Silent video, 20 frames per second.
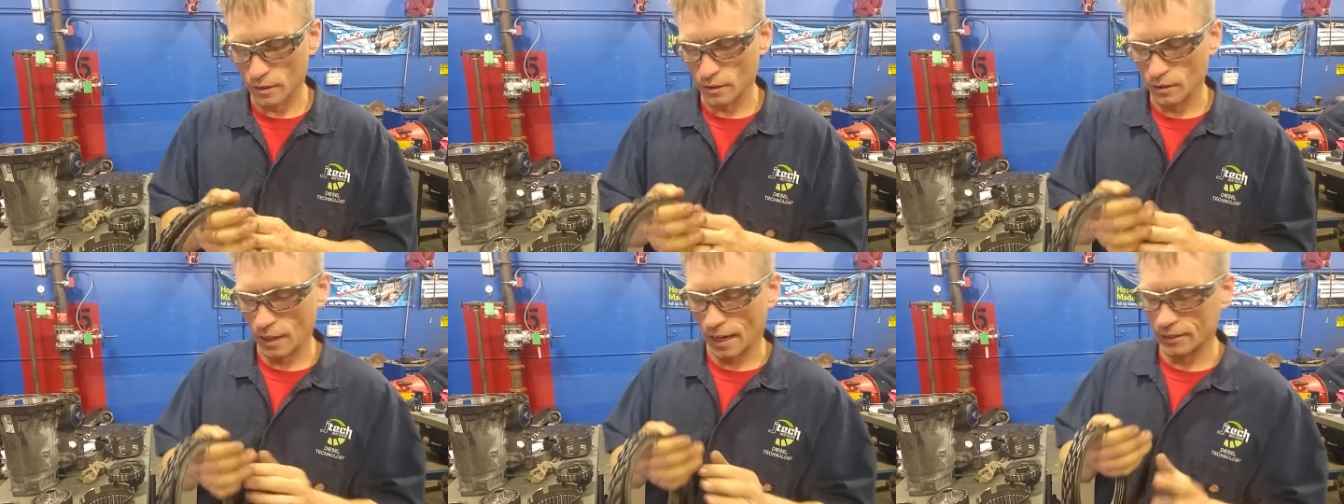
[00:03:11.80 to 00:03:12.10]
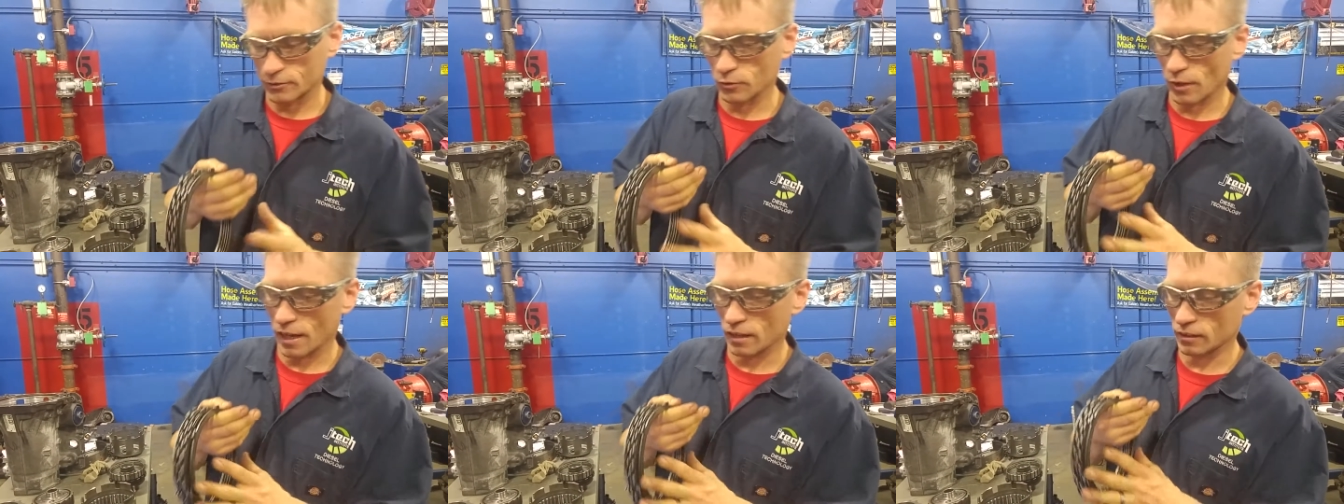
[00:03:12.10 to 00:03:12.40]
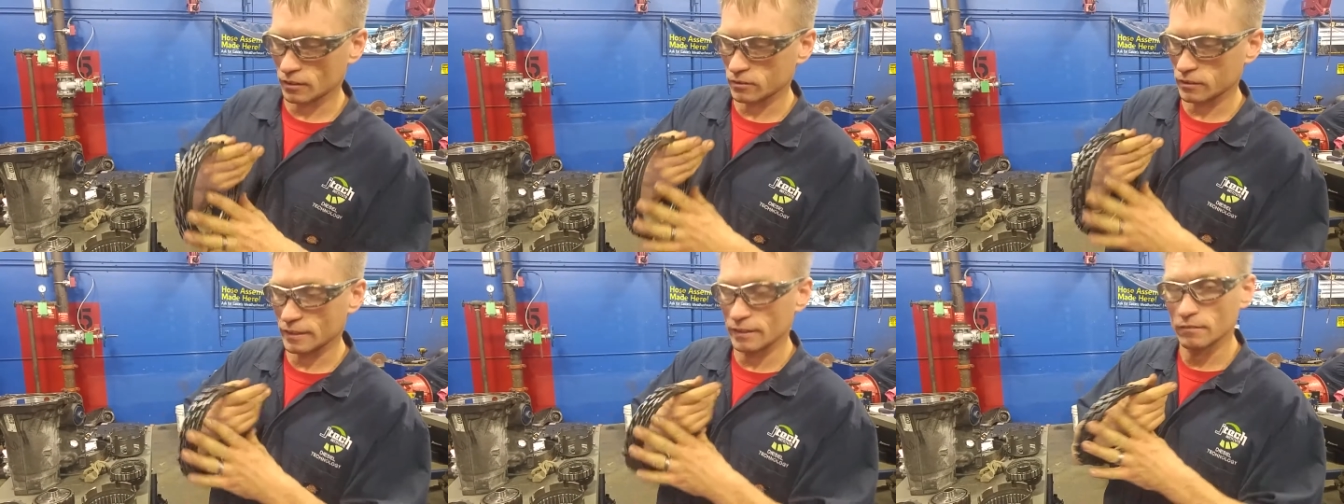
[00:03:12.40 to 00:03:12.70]

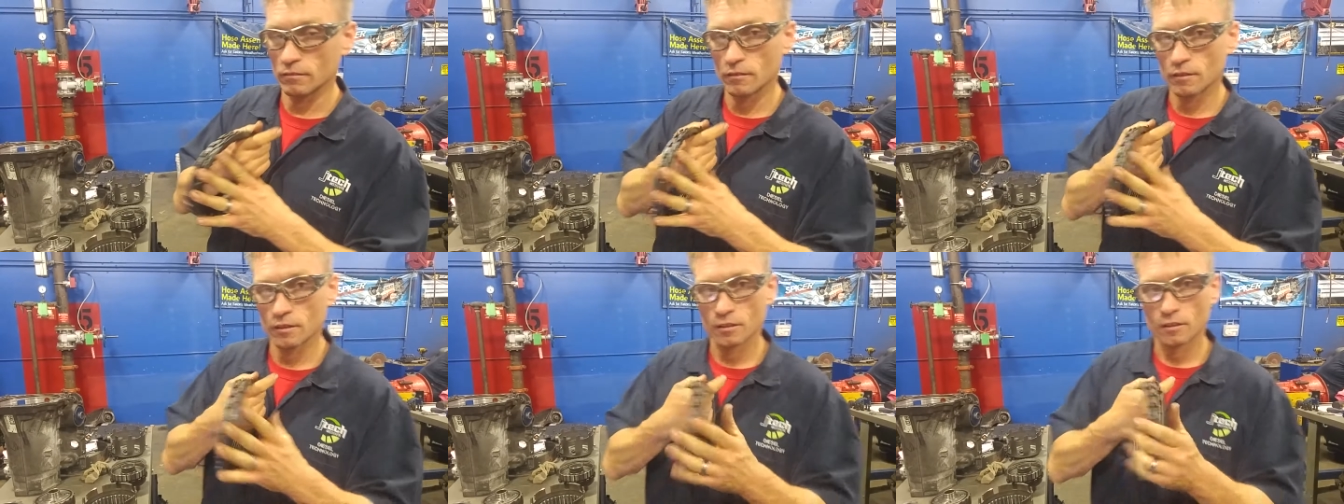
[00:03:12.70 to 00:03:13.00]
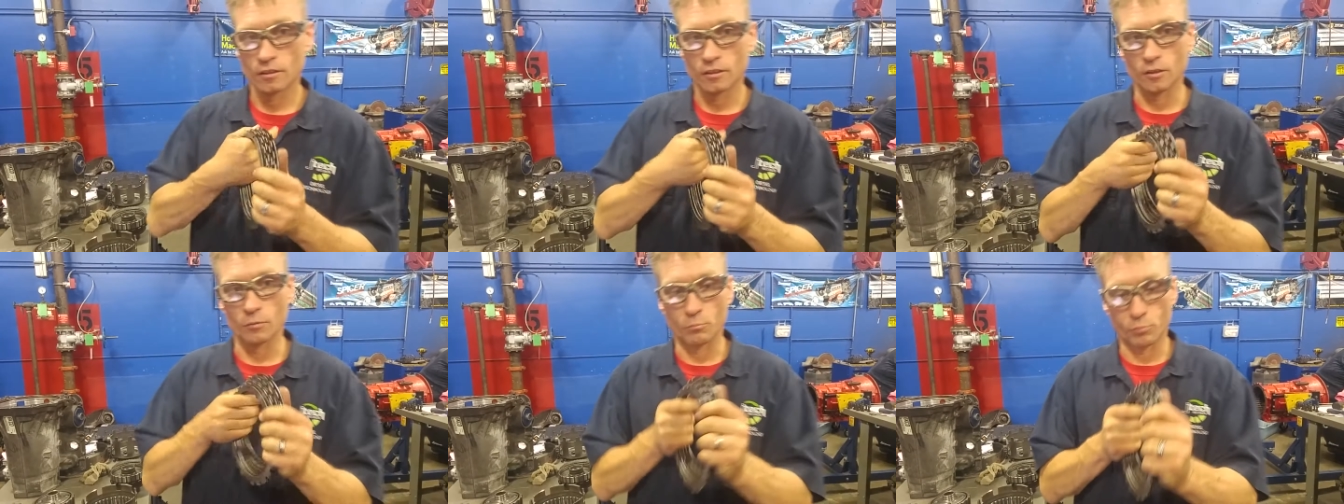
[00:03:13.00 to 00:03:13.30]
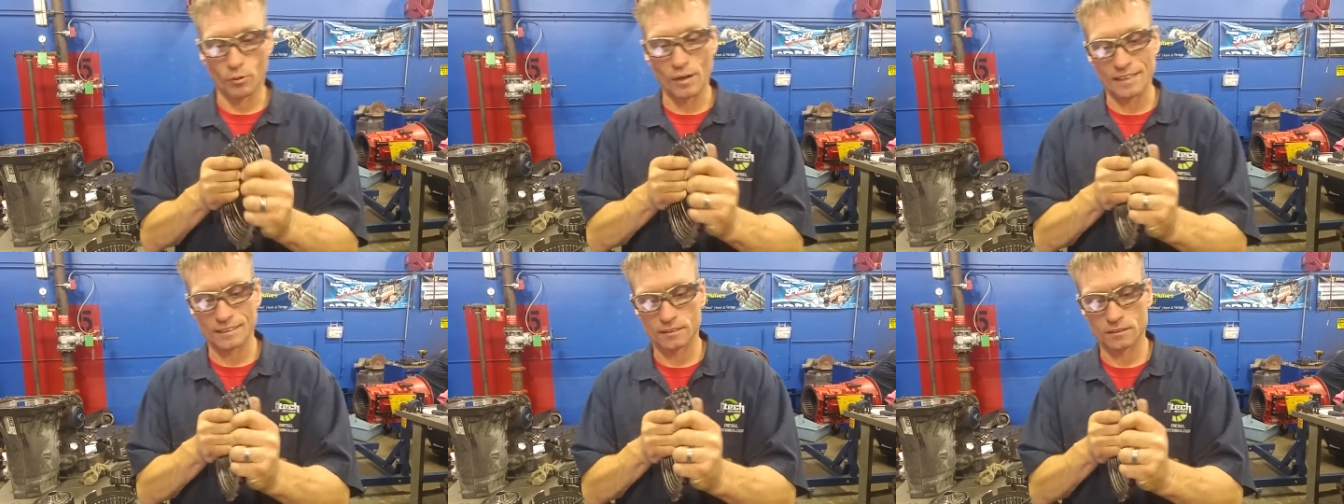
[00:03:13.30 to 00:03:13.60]
hydraulically
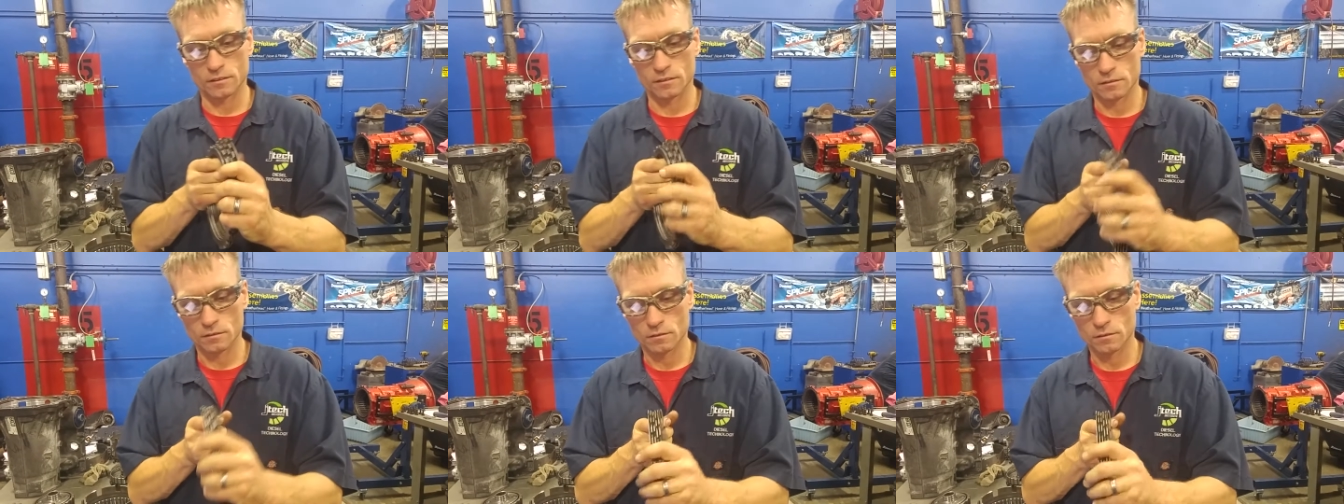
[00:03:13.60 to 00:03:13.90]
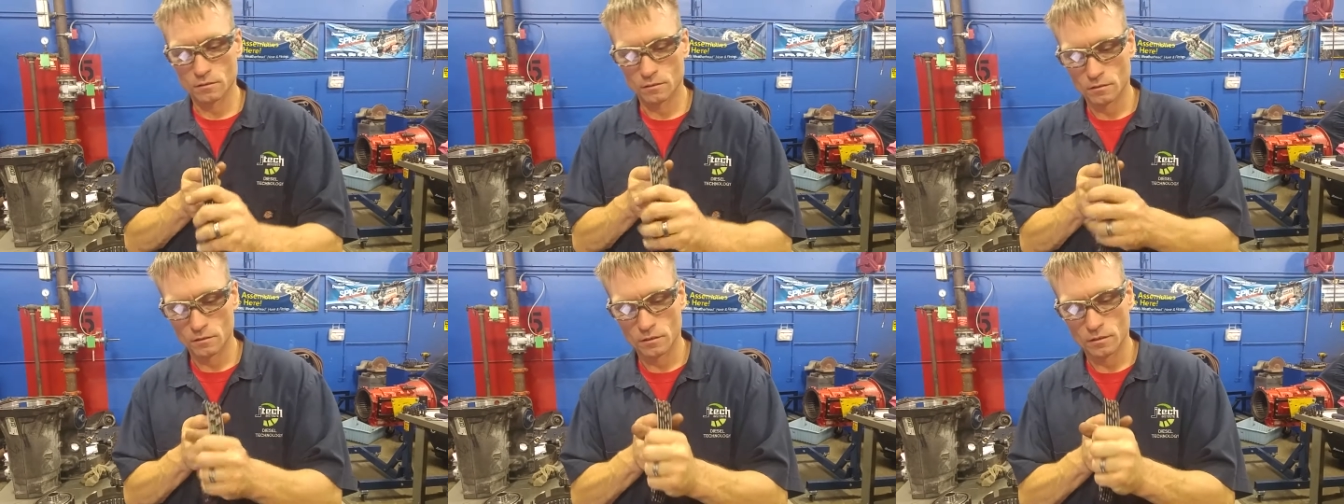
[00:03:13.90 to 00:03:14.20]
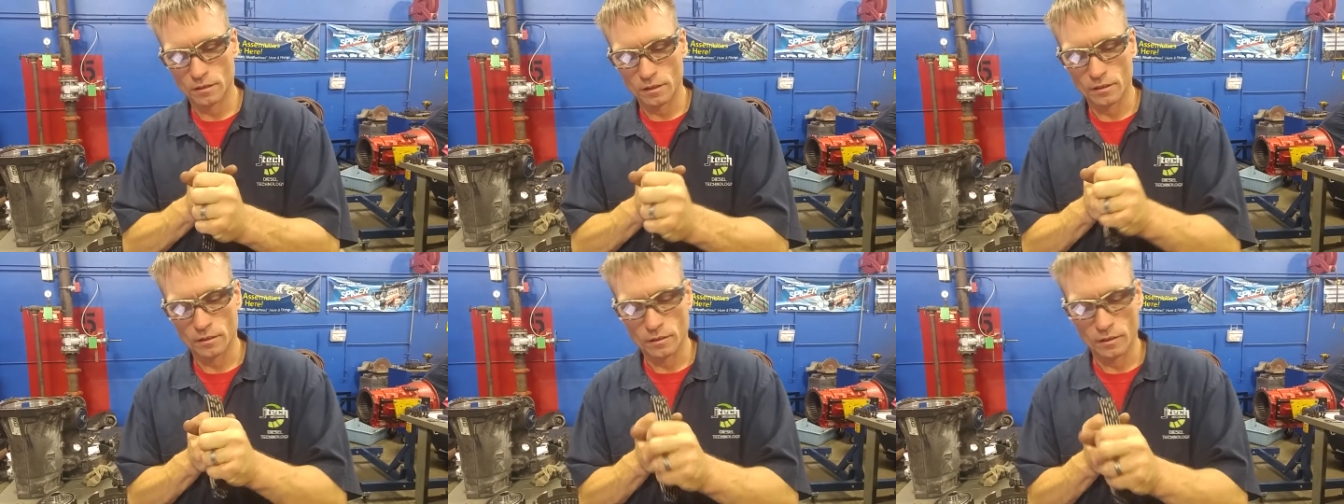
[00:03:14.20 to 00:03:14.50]
compress
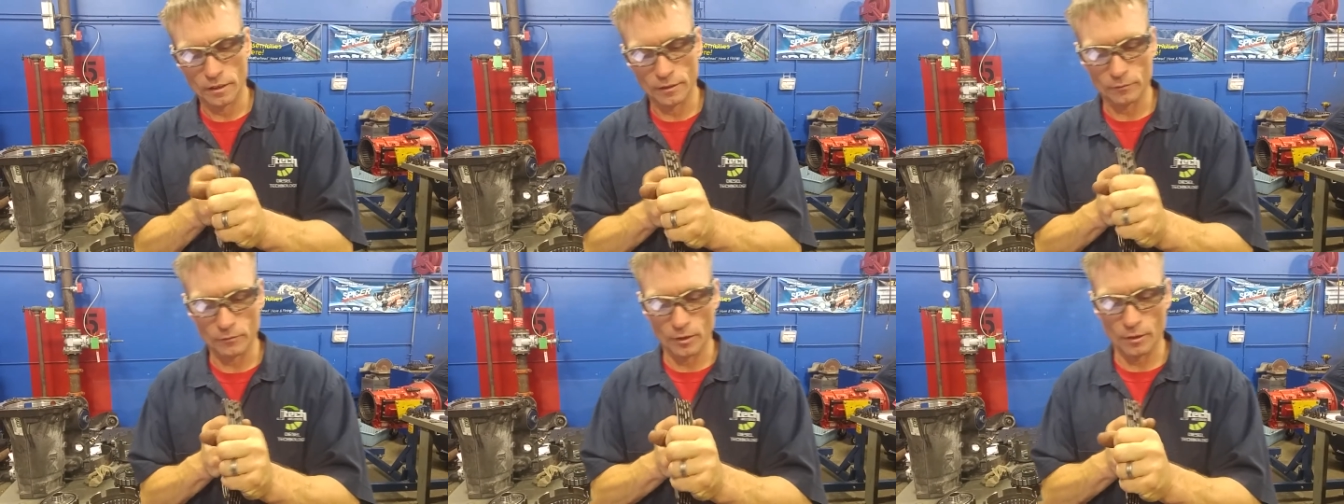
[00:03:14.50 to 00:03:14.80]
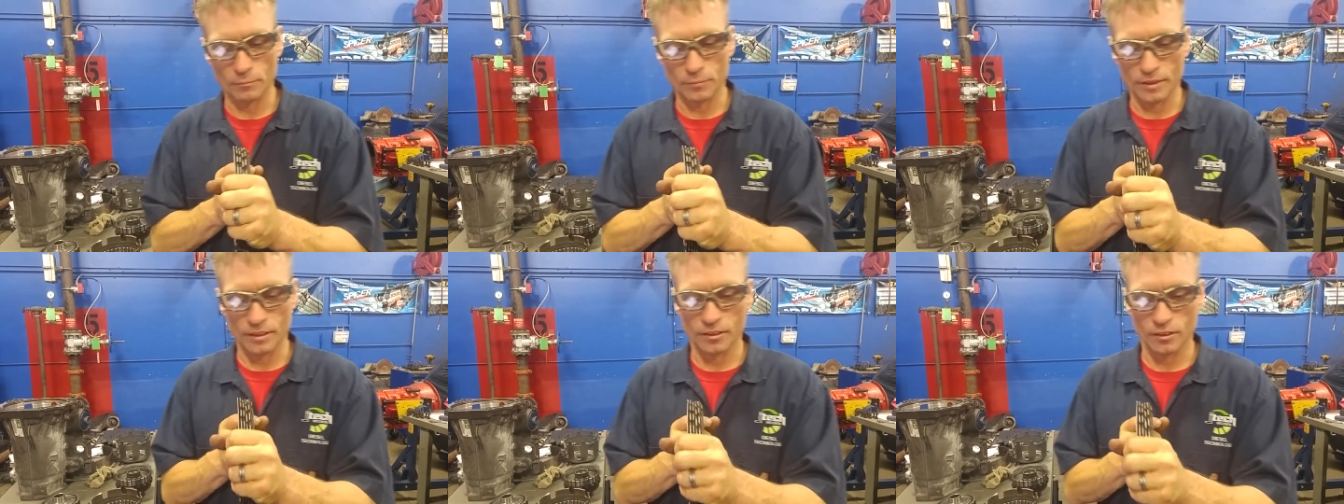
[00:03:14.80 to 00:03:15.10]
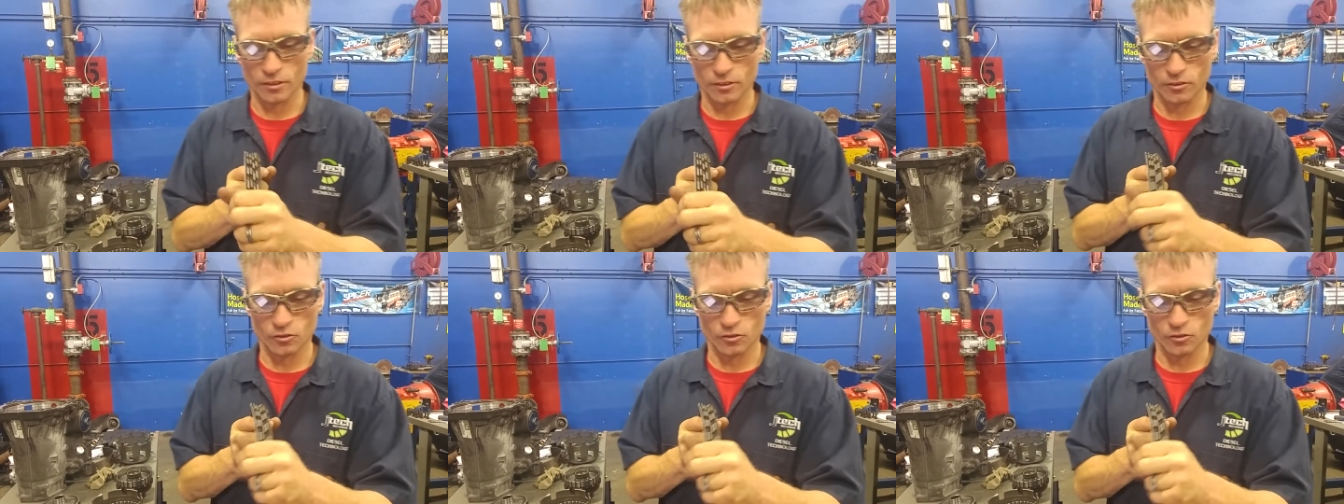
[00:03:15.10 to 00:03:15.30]
and, and be the,